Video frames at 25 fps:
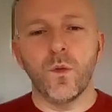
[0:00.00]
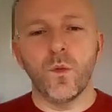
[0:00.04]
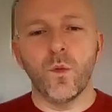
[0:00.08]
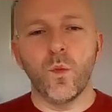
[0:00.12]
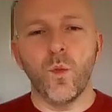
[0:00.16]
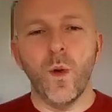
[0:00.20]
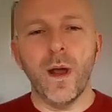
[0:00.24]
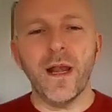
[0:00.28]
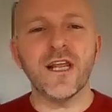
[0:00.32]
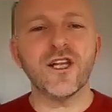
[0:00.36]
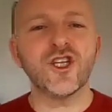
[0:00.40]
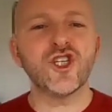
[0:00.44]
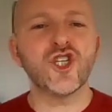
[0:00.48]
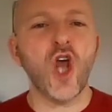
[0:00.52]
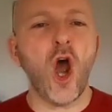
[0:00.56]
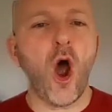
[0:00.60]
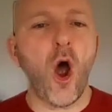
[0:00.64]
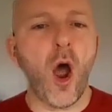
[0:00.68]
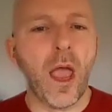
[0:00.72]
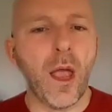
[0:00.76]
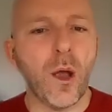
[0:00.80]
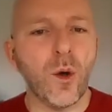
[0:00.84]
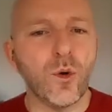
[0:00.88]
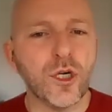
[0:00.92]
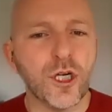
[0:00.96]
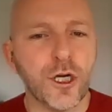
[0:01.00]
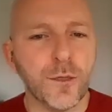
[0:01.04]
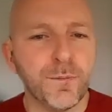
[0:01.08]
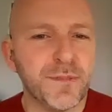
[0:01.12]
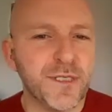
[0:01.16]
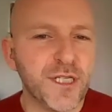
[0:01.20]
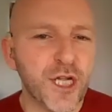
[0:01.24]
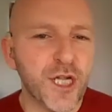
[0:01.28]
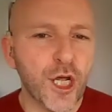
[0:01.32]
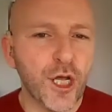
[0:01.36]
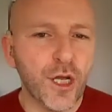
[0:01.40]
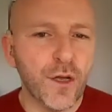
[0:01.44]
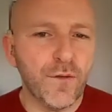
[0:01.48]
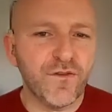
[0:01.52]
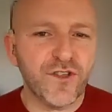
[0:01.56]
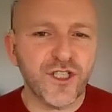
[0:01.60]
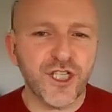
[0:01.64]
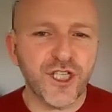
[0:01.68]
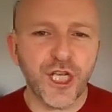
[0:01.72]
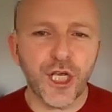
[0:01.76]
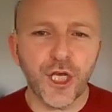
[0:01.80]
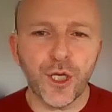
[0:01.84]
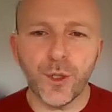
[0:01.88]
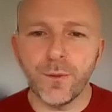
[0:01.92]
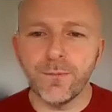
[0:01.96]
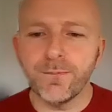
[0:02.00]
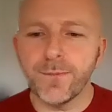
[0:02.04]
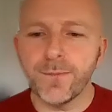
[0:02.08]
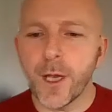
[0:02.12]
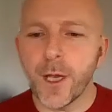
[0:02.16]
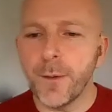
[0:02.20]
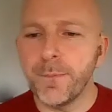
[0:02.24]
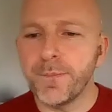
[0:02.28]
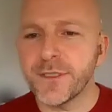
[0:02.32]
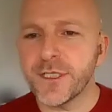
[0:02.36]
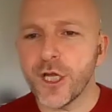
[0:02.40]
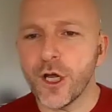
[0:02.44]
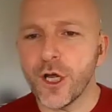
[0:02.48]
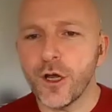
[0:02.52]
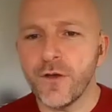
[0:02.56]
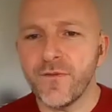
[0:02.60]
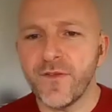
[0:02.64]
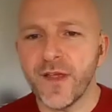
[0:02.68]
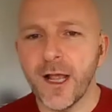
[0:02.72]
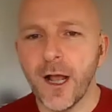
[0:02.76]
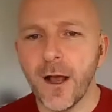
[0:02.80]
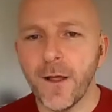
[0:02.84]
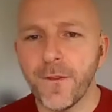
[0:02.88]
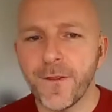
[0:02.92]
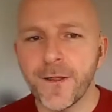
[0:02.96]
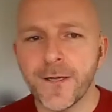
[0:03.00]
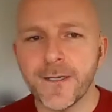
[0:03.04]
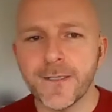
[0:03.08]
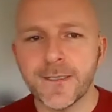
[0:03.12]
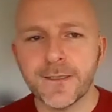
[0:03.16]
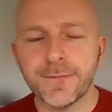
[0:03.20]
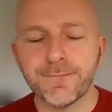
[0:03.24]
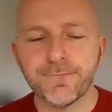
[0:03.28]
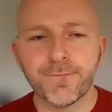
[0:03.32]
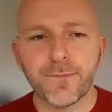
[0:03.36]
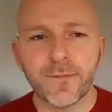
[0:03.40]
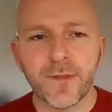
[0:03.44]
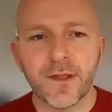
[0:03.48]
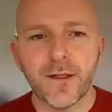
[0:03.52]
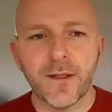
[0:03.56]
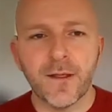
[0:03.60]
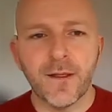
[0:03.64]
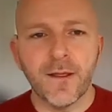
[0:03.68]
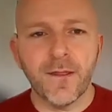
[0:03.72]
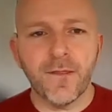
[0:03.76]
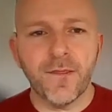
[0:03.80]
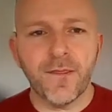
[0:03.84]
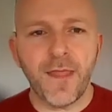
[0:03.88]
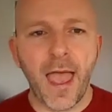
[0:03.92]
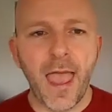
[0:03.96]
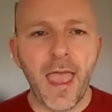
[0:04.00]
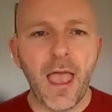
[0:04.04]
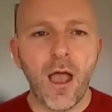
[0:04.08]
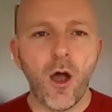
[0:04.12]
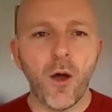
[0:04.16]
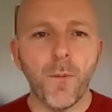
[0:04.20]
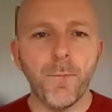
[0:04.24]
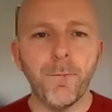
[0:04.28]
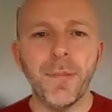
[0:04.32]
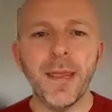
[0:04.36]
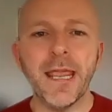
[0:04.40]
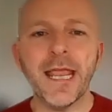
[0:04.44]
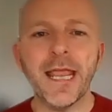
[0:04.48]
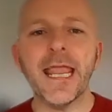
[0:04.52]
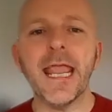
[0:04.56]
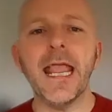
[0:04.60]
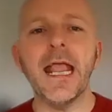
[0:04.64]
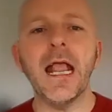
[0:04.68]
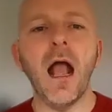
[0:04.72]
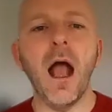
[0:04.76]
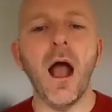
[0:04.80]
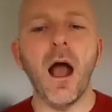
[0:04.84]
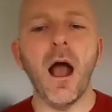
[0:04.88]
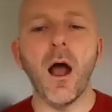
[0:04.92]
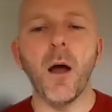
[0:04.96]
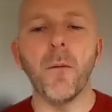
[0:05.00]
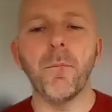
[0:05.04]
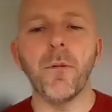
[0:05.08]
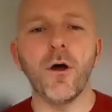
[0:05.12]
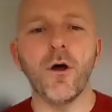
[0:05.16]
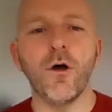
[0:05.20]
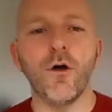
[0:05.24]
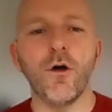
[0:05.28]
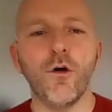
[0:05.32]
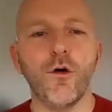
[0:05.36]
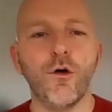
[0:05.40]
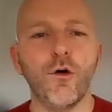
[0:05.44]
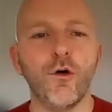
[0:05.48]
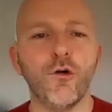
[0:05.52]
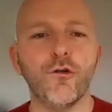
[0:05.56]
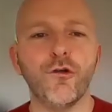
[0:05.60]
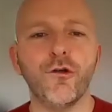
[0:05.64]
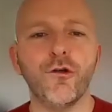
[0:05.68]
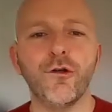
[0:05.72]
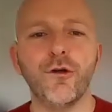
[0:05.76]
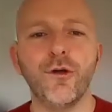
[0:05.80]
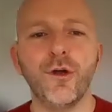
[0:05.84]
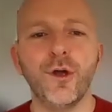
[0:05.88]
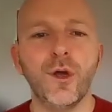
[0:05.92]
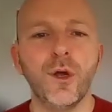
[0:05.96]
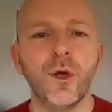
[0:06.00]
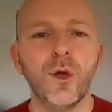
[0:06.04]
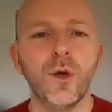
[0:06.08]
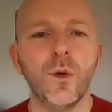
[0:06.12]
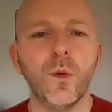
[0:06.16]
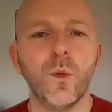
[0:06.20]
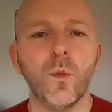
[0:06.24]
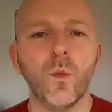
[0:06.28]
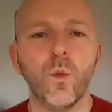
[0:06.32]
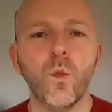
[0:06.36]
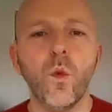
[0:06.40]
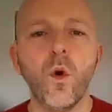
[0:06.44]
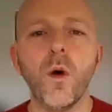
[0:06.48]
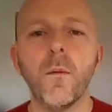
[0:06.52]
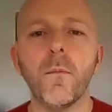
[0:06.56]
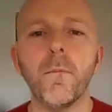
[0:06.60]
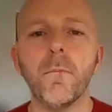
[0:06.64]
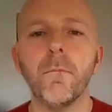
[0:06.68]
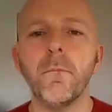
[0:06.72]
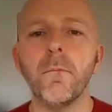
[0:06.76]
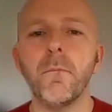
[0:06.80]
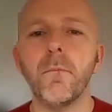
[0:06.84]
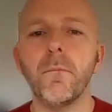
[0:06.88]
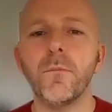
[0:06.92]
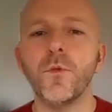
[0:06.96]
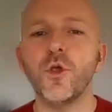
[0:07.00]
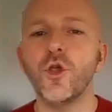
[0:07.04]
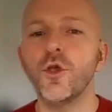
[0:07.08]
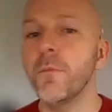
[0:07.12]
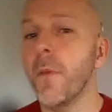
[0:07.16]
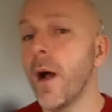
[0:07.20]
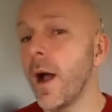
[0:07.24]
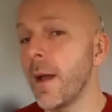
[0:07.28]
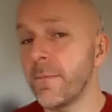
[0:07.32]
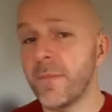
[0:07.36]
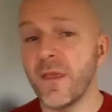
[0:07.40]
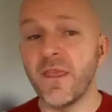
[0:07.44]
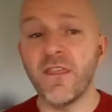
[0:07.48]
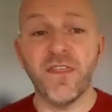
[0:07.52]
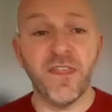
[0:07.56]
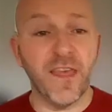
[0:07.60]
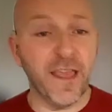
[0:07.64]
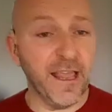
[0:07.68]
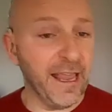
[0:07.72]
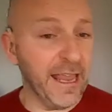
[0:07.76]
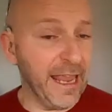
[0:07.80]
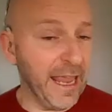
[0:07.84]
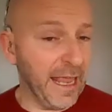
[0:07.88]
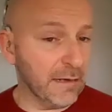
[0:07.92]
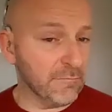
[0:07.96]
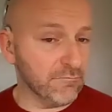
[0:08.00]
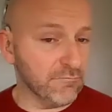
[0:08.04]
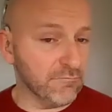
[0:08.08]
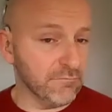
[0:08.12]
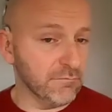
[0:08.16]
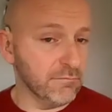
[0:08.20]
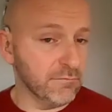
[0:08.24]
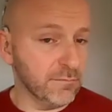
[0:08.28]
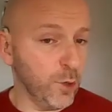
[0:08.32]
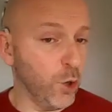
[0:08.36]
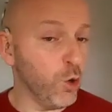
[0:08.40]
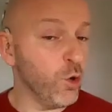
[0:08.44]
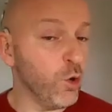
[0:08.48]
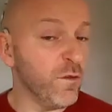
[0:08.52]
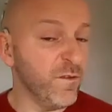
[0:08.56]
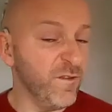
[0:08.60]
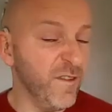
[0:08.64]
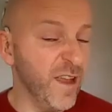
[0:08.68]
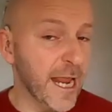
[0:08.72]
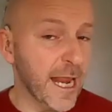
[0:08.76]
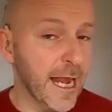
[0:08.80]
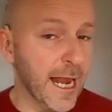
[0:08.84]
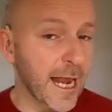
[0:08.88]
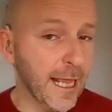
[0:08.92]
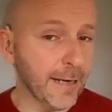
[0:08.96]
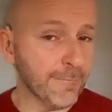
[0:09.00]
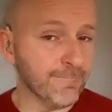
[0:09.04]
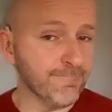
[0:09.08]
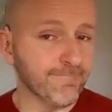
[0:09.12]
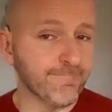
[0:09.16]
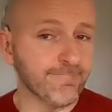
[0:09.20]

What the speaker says: When a child observes you observing others, they are picking up on what you might be thinking or feeling.